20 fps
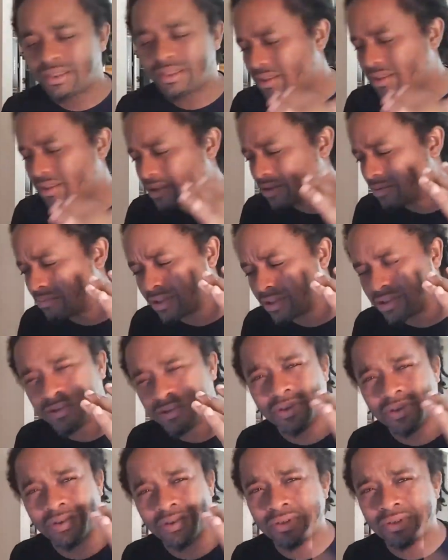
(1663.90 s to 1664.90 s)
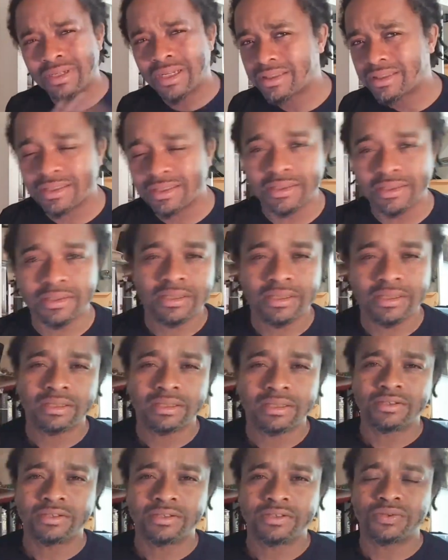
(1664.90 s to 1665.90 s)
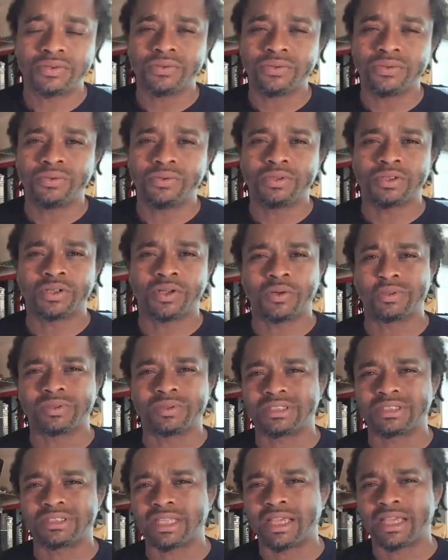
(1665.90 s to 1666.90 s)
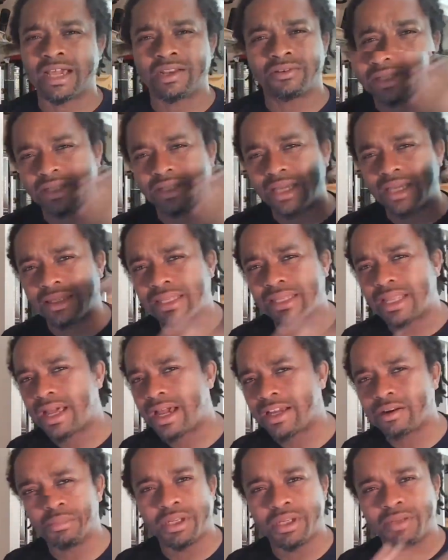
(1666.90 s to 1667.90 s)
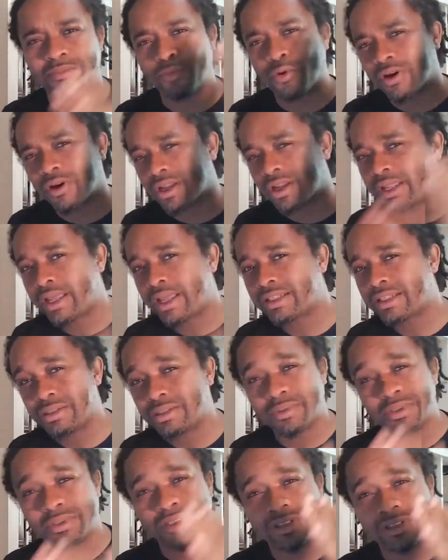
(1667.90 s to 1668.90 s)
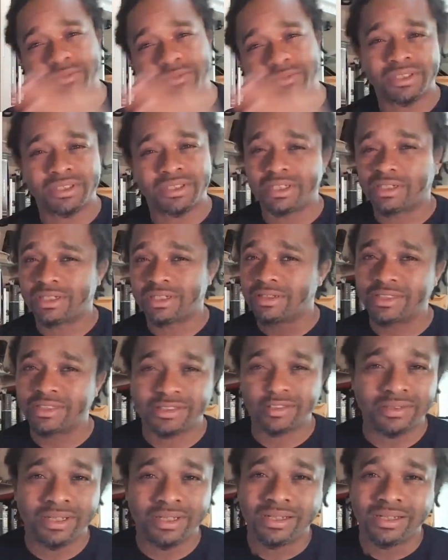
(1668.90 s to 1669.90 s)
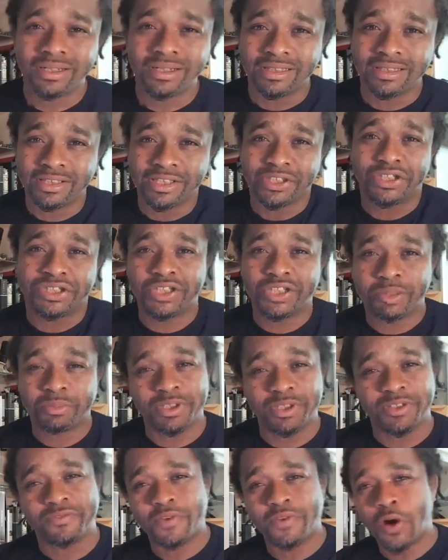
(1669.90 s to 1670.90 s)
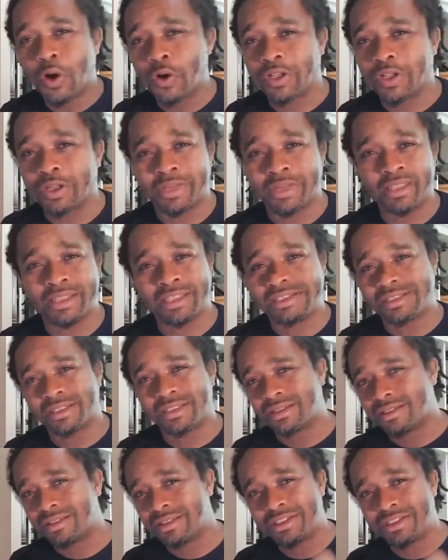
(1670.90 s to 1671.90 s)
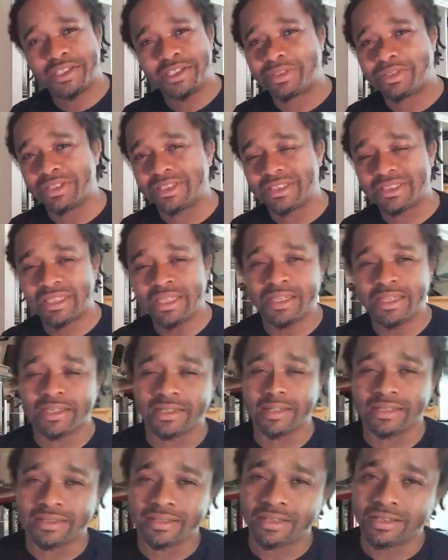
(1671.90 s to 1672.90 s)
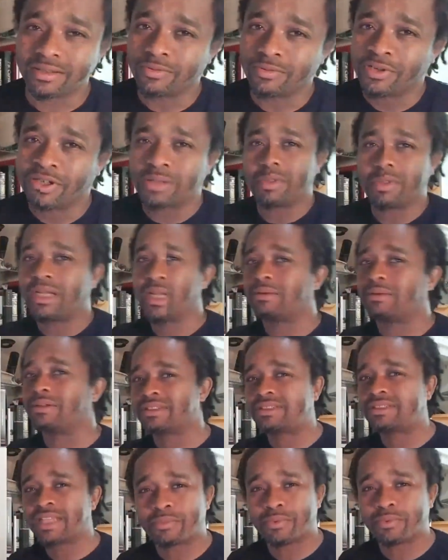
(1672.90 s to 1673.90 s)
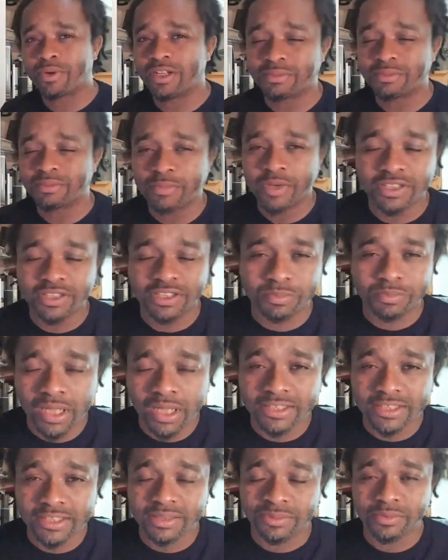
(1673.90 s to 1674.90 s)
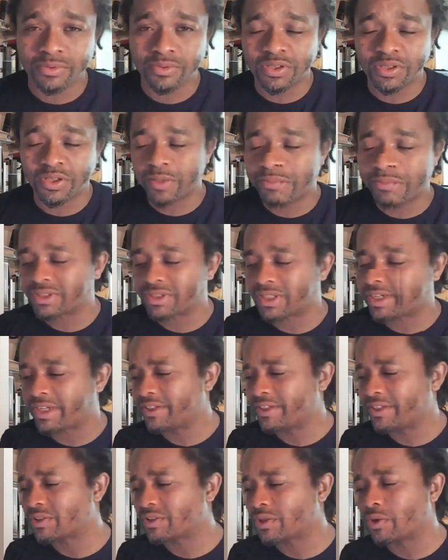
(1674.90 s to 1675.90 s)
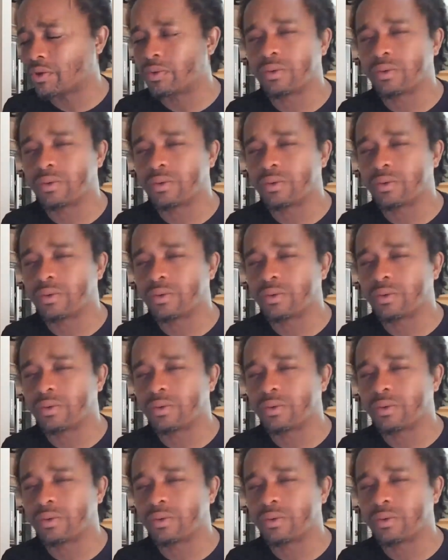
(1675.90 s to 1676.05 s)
But don't do nothing to, you know, sign on a dotted line and be more connected with this particular system. This ship is falling, man. This ship is sinking. You want to be able to separate as much as possible. You know what I'm saying? So